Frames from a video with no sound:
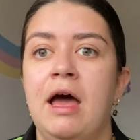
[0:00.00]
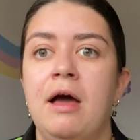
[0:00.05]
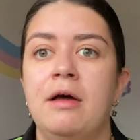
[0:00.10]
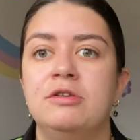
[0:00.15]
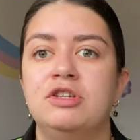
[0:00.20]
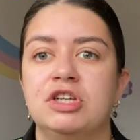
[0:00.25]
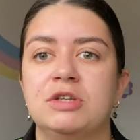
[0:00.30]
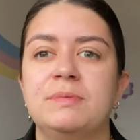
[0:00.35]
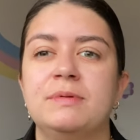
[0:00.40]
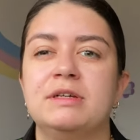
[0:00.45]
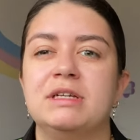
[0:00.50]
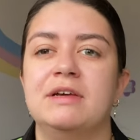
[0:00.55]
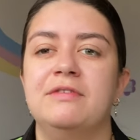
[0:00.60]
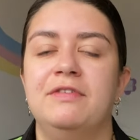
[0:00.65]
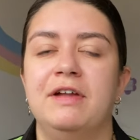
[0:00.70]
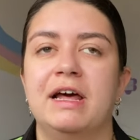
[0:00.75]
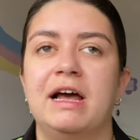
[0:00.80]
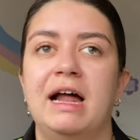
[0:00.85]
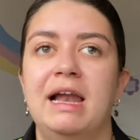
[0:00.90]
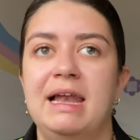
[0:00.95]
just because I
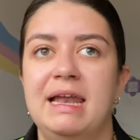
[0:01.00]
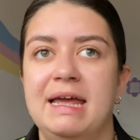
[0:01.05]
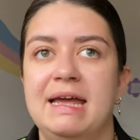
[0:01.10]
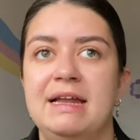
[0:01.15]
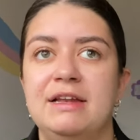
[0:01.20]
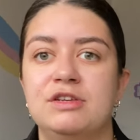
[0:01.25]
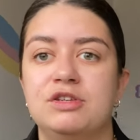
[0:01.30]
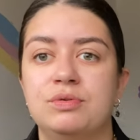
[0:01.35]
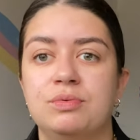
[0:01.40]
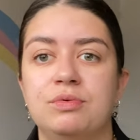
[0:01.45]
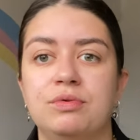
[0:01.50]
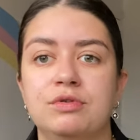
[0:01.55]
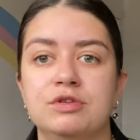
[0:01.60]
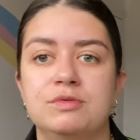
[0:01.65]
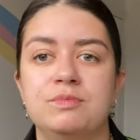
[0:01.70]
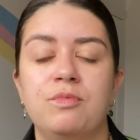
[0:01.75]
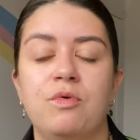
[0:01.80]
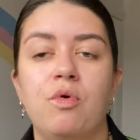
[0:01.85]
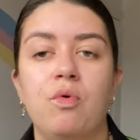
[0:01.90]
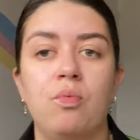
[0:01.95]
feel like I lean towards
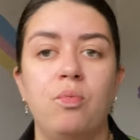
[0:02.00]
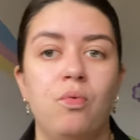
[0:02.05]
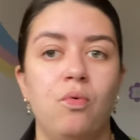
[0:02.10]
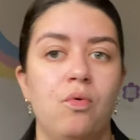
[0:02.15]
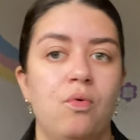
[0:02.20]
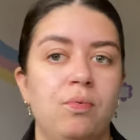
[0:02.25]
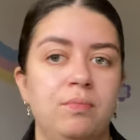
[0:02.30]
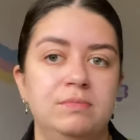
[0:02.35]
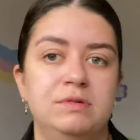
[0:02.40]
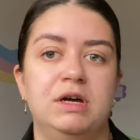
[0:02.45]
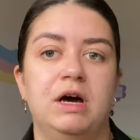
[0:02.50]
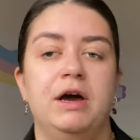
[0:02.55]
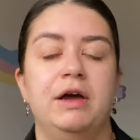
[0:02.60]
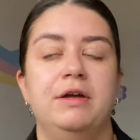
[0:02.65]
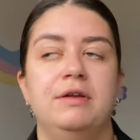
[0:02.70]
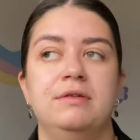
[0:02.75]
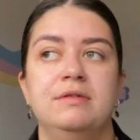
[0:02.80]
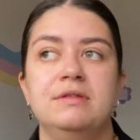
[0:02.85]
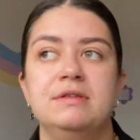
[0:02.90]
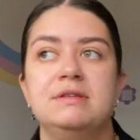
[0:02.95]
more warm
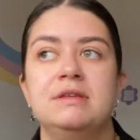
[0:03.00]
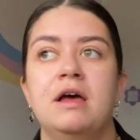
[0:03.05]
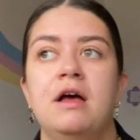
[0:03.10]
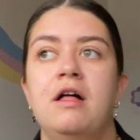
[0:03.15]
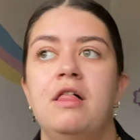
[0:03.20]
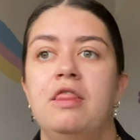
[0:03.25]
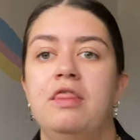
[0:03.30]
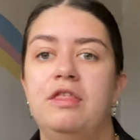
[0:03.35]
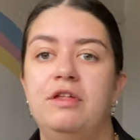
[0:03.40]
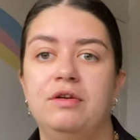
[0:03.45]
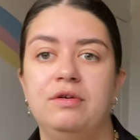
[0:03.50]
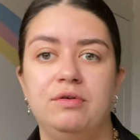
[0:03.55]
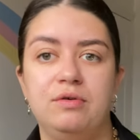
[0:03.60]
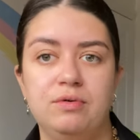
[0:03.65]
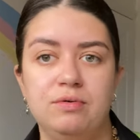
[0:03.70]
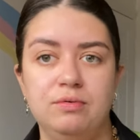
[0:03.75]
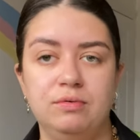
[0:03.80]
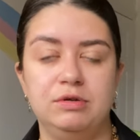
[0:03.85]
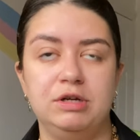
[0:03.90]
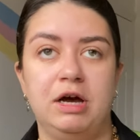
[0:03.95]
tones than
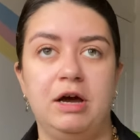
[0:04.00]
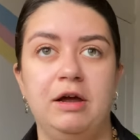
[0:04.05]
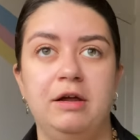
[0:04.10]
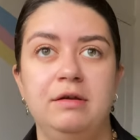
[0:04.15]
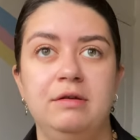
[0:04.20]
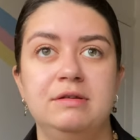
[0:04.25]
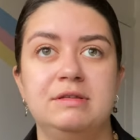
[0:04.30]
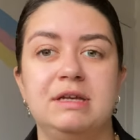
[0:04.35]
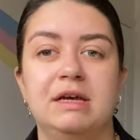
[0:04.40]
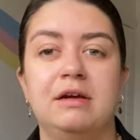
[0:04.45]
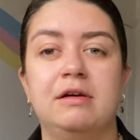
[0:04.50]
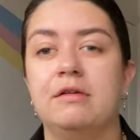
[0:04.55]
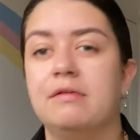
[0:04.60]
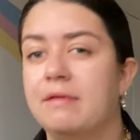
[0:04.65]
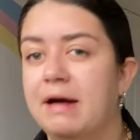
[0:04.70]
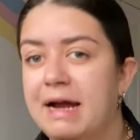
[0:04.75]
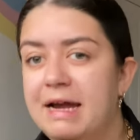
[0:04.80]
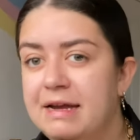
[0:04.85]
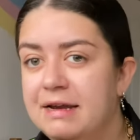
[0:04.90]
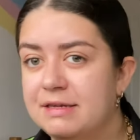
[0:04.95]
cool tones. Like
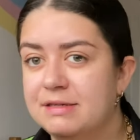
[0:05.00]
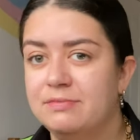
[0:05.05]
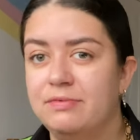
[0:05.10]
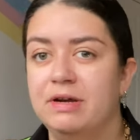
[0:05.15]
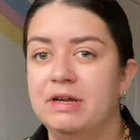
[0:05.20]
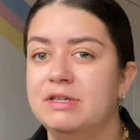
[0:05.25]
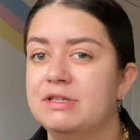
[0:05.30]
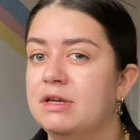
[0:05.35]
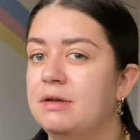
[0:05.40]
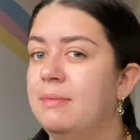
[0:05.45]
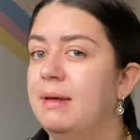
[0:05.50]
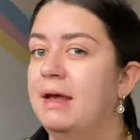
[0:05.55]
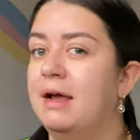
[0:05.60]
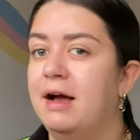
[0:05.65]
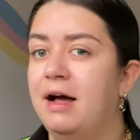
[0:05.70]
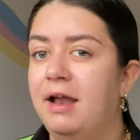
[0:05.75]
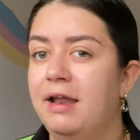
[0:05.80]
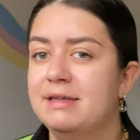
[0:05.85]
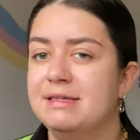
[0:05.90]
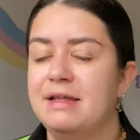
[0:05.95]
grey doesn't really suit me in
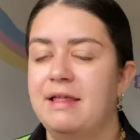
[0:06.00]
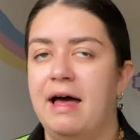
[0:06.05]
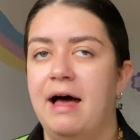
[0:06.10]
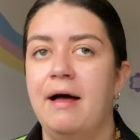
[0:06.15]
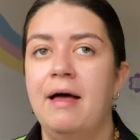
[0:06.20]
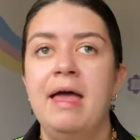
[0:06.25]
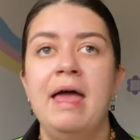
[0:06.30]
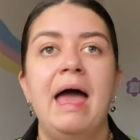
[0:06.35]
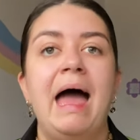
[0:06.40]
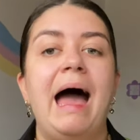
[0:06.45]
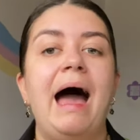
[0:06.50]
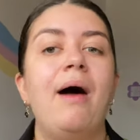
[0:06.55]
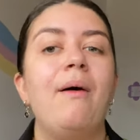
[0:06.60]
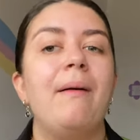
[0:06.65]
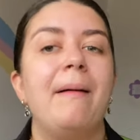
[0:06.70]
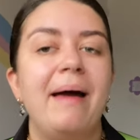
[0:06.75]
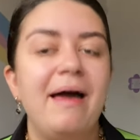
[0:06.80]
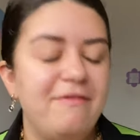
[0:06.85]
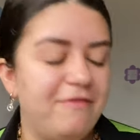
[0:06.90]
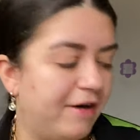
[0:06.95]
colours like that.
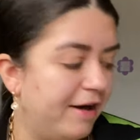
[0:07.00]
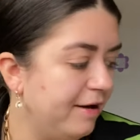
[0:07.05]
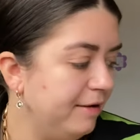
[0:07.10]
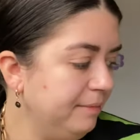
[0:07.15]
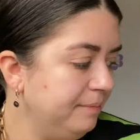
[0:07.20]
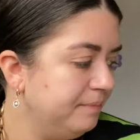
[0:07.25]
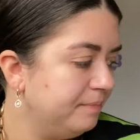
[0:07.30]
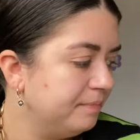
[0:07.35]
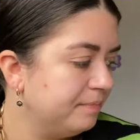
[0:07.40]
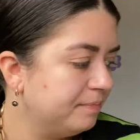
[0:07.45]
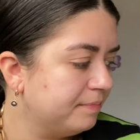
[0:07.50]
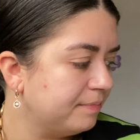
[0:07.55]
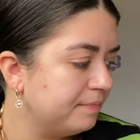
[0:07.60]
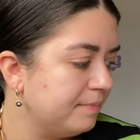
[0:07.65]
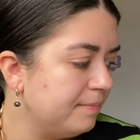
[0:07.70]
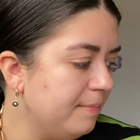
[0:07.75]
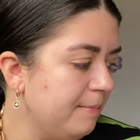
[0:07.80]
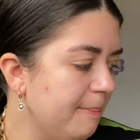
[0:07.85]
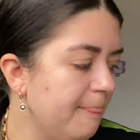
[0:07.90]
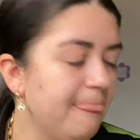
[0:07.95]
However,
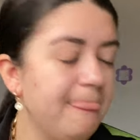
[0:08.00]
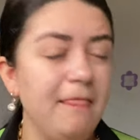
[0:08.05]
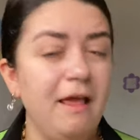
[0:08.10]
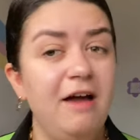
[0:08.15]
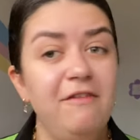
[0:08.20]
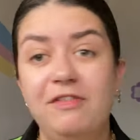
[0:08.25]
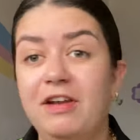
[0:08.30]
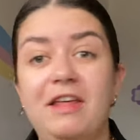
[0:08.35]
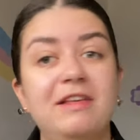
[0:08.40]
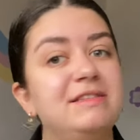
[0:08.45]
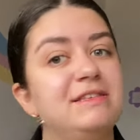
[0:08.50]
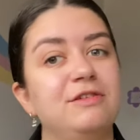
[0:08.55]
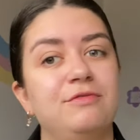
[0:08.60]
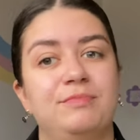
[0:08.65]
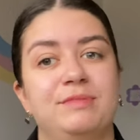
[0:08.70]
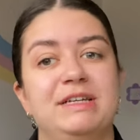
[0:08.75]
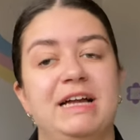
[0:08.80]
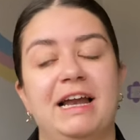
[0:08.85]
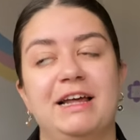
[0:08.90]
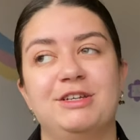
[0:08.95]
I feel like the silver
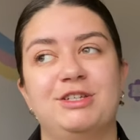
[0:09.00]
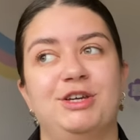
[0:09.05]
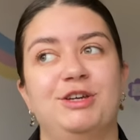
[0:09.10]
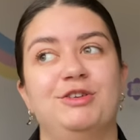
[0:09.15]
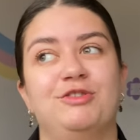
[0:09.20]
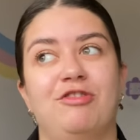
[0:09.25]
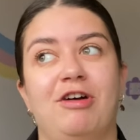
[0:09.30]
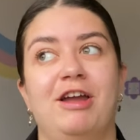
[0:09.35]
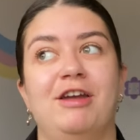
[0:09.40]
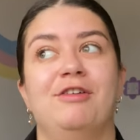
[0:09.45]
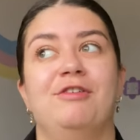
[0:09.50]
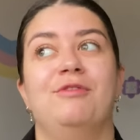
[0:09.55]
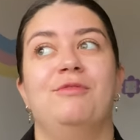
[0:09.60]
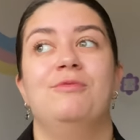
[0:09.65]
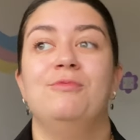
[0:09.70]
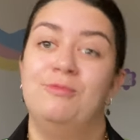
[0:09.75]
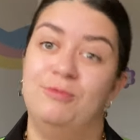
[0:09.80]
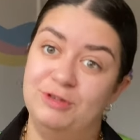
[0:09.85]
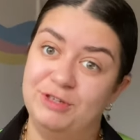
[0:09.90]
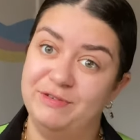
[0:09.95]
metallic shoe trend
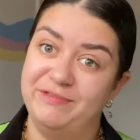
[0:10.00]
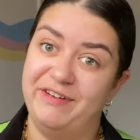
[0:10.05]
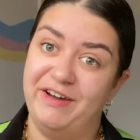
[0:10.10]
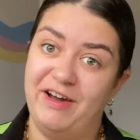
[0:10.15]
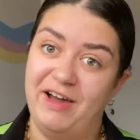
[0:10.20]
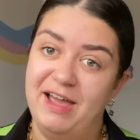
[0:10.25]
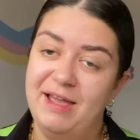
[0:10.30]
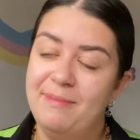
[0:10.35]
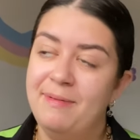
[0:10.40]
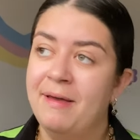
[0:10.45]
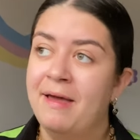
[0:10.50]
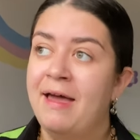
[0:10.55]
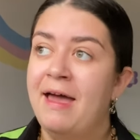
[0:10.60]
was a vibe.